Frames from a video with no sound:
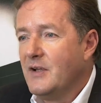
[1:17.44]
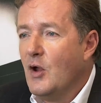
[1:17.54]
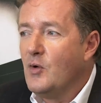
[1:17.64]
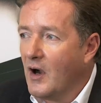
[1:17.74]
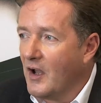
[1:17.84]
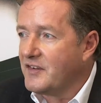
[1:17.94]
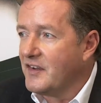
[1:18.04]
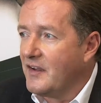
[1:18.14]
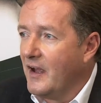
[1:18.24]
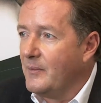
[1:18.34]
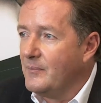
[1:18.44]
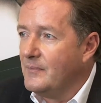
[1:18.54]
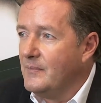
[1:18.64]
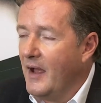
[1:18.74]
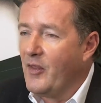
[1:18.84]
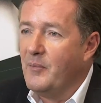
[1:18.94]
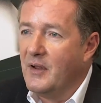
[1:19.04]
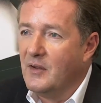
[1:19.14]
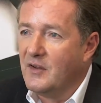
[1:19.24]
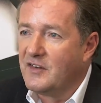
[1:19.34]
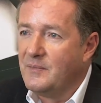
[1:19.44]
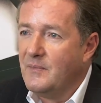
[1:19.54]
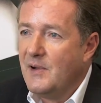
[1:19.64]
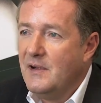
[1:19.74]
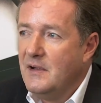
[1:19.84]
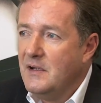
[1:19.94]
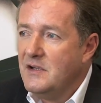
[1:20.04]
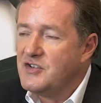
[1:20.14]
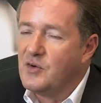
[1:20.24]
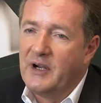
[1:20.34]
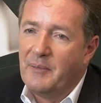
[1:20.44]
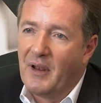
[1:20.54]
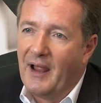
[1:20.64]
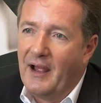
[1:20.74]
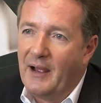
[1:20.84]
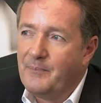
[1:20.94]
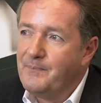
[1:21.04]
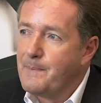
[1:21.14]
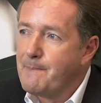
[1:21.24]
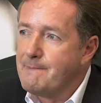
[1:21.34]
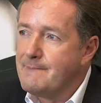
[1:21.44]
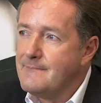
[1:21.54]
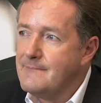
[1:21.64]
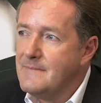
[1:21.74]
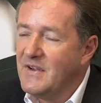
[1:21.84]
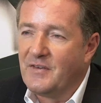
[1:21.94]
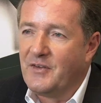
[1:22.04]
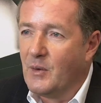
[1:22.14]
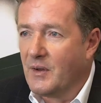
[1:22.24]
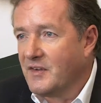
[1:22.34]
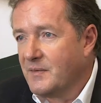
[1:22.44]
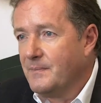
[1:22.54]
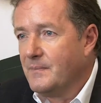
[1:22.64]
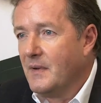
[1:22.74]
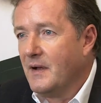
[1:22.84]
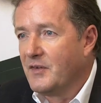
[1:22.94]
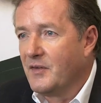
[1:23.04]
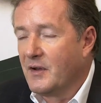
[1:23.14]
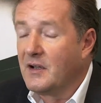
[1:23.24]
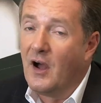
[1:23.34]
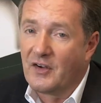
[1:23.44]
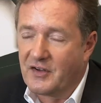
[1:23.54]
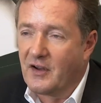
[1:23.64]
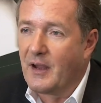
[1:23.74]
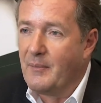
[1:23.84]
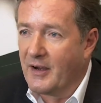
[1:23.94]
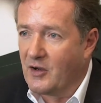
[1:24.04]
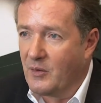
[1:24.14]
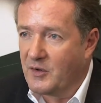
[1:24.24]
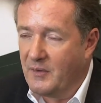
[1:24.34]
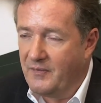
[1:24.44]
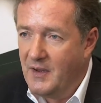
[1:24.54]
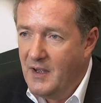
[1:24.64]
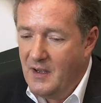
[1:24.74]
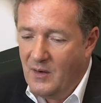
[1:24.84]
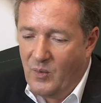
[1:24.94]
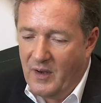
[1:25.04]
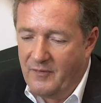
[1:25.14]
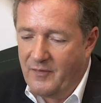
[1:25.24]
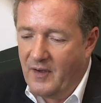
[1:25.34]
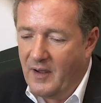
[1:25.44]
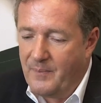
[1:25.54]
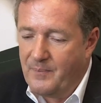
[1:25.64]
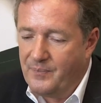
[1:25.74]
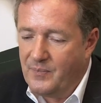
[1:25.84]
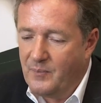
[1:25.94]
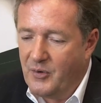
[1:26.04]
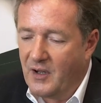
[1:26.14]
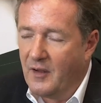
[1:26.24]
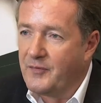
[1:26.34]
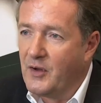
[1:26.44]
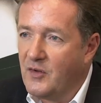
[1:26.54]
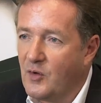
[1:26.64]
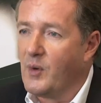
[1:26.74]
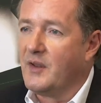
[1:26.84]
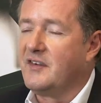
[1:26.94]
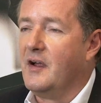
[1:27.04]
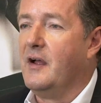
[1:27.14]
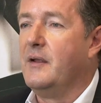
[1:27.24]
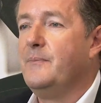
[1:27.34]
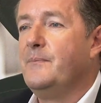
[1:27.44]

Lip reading: Hugh Grant's the same, Heather Mills, Cherie Blair, there's a few others after that. Clarkson can come back on, because we've put our feud to one side.